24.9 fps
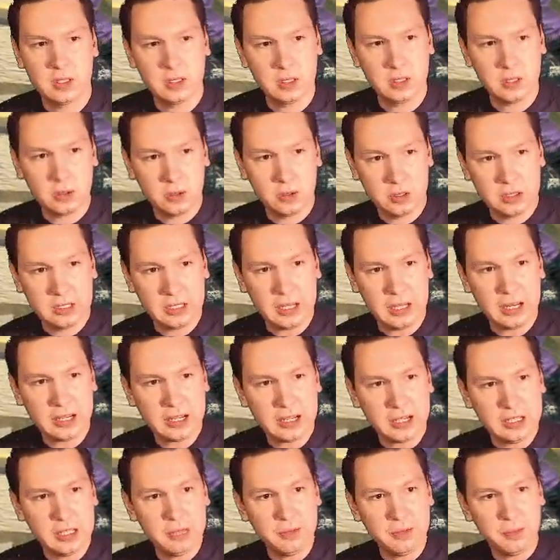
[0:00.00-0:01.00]
You see, I
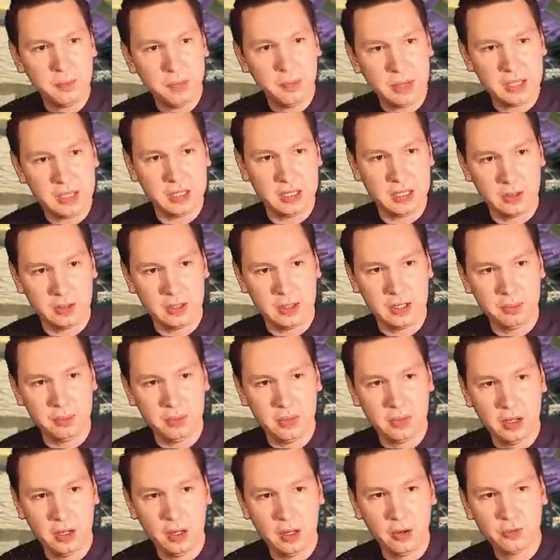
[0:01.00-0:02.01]
can even pick her up
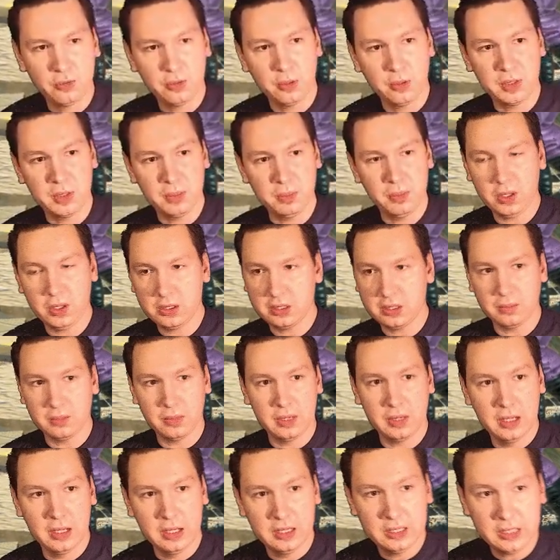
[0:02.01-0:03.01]
from the bottom.
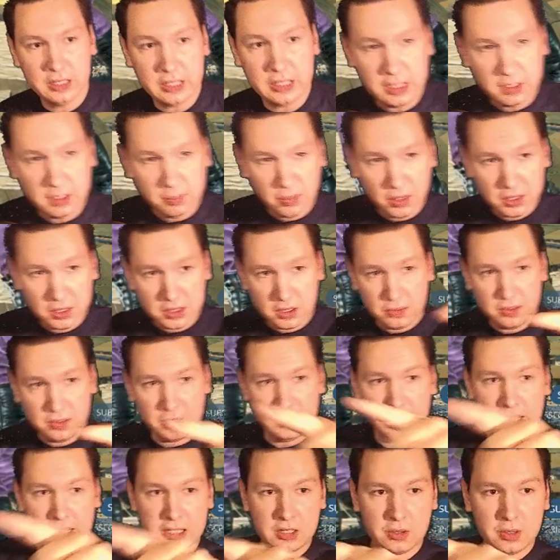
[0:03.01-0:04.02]
The hitbox of the
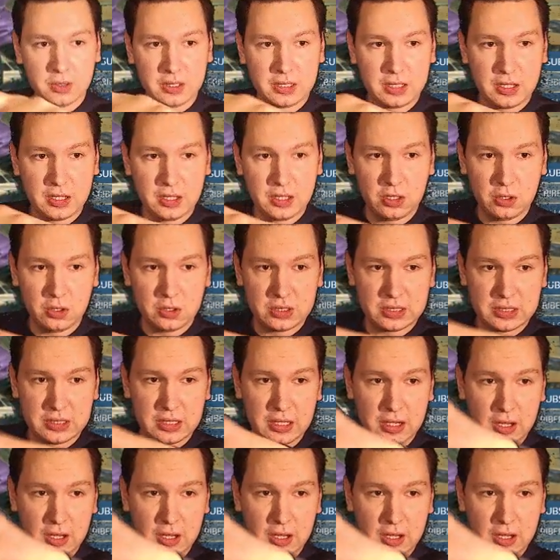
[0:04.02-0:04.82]
electric goes